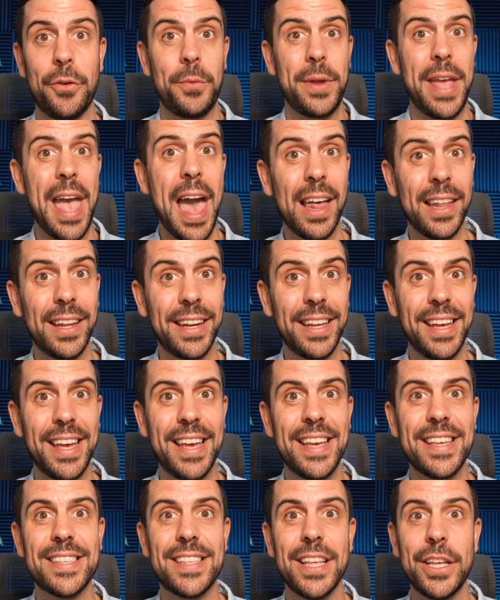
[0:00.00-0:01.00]
the reality
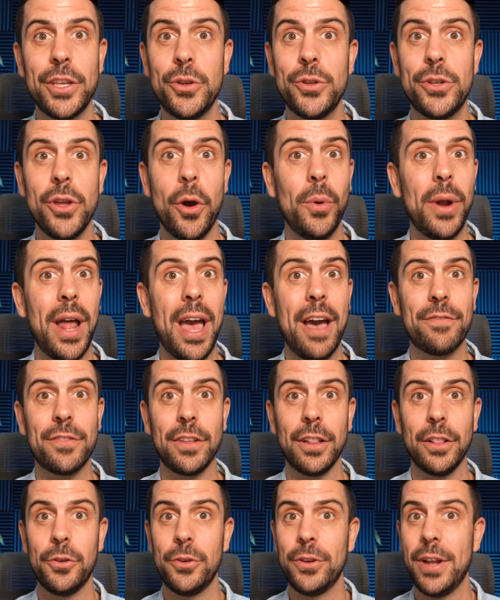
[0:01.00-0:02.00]
is that you don't have
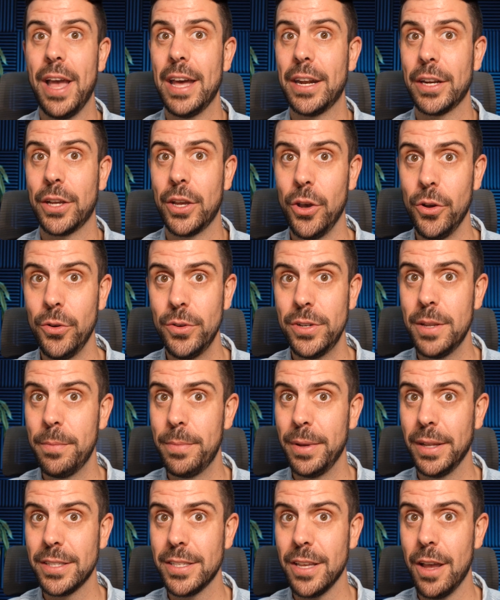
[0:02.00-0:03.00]
to learn how to code to
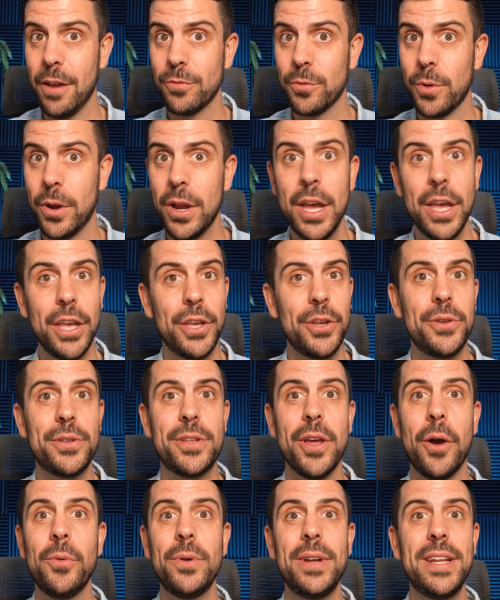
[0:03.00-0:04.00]
build software. You
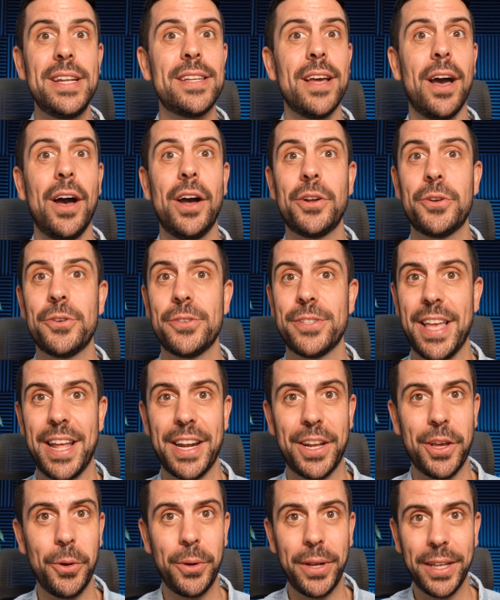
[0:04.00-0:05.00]
don't need to
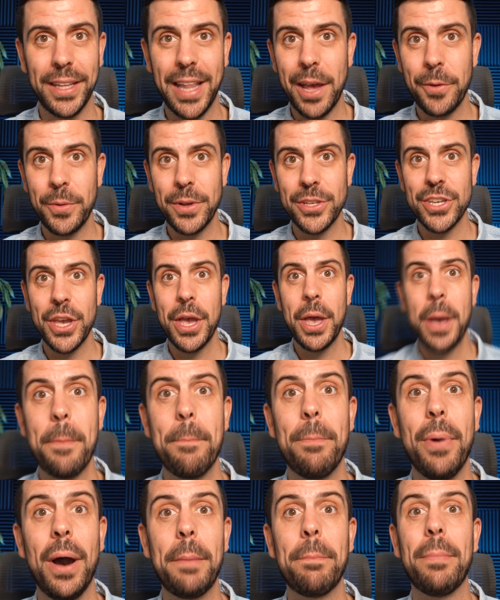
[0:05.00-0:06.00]
understand coding language,
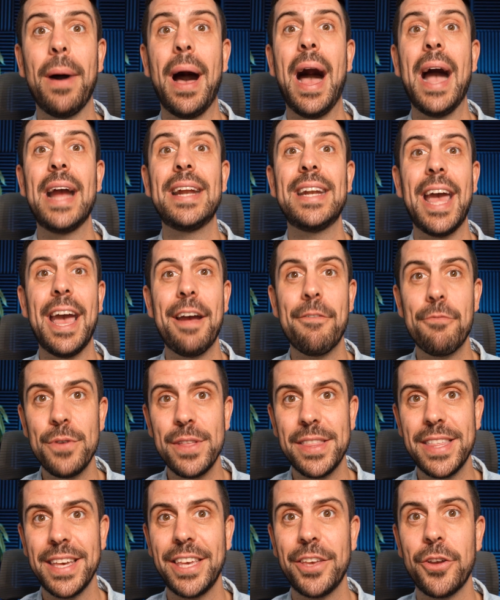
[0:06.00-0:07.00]
but behind
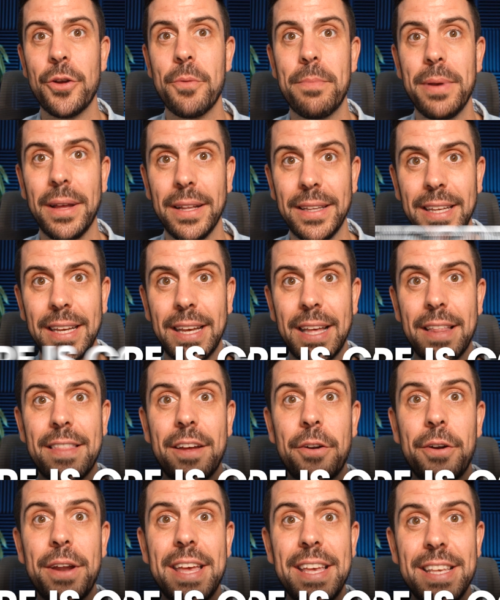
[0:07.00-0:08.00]
everything you're building,
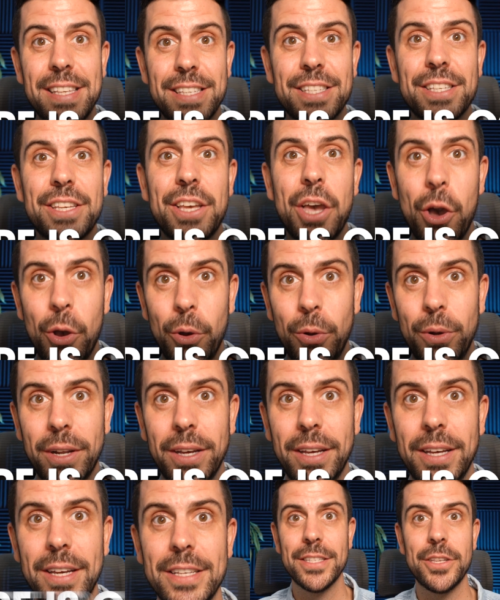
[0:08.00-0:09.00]
there is code.
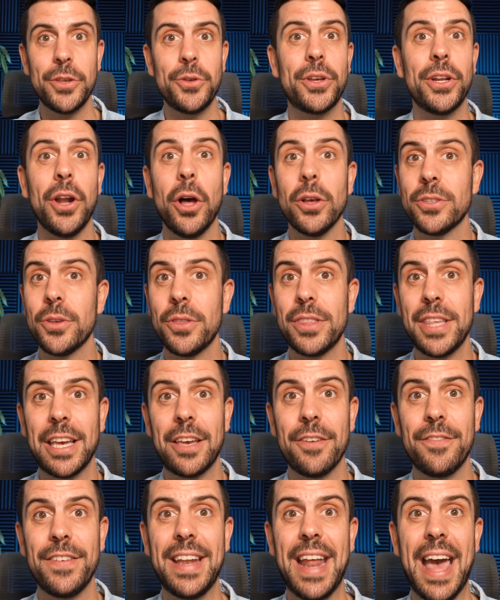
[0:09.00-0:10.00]
So you can also think
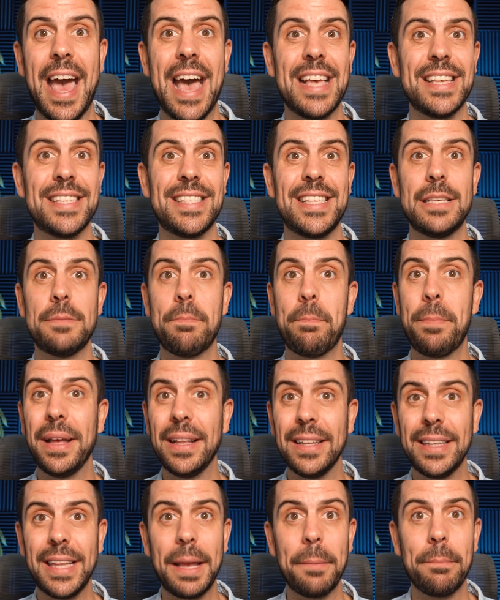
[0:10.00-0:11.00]
of it as these
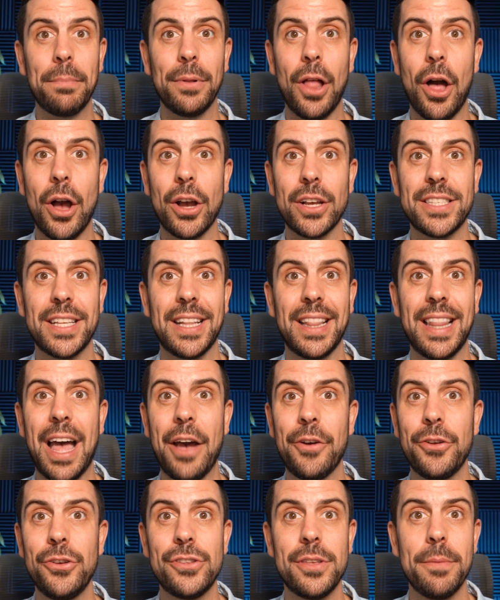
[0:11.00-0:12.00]
building blocks that allow
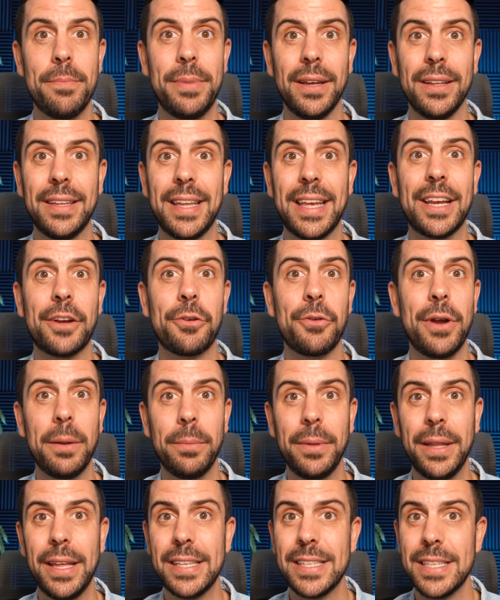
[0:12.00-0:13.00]
you to build
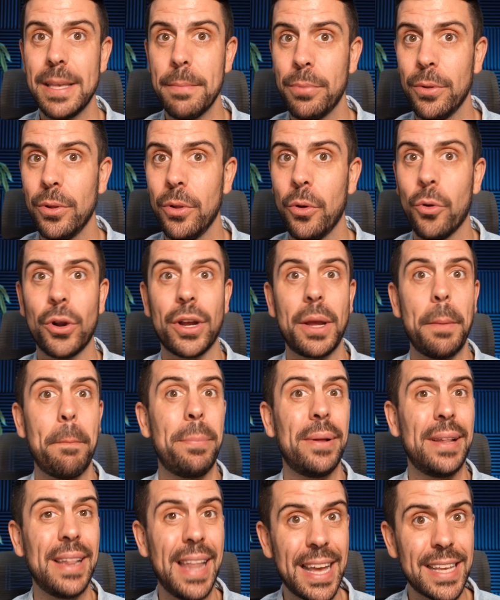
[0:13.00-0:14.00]
incredibly simple or
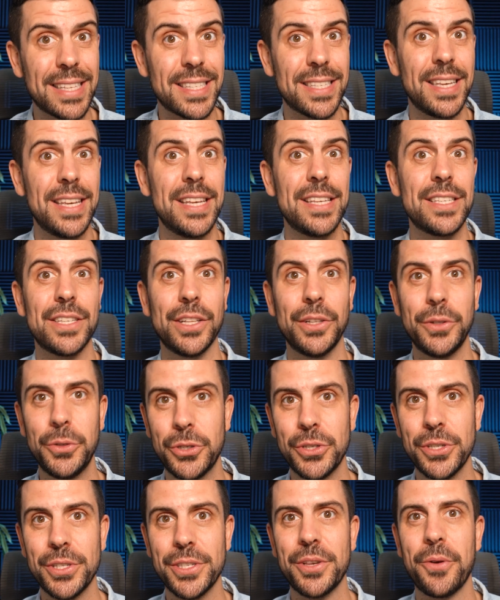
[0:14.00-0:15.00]
complex
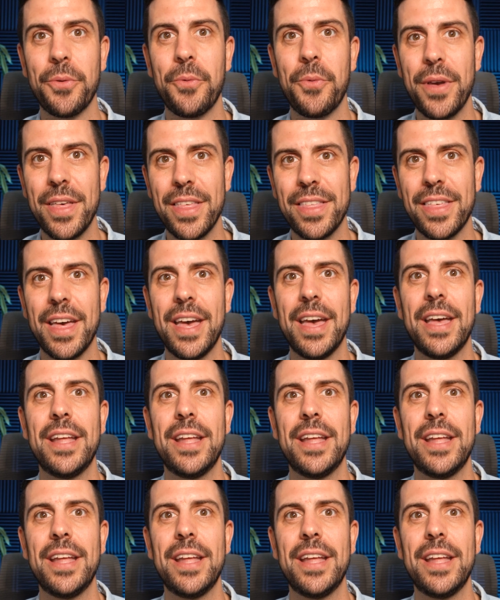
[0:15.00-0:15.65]
solutions with